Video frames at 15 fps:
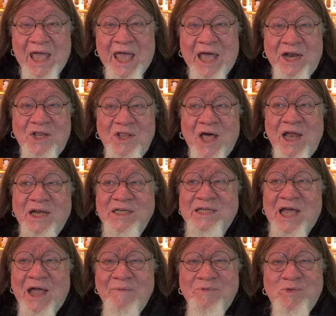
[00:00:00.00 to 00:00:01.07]
And a lot of
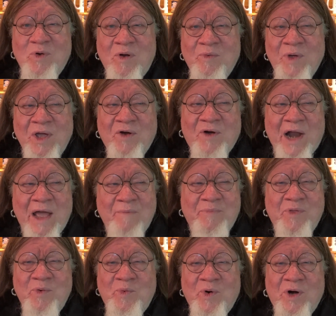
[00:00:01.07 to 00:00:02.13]
times when we grab
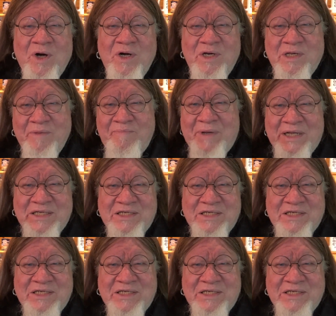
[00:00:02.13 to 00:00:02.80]
the word to beat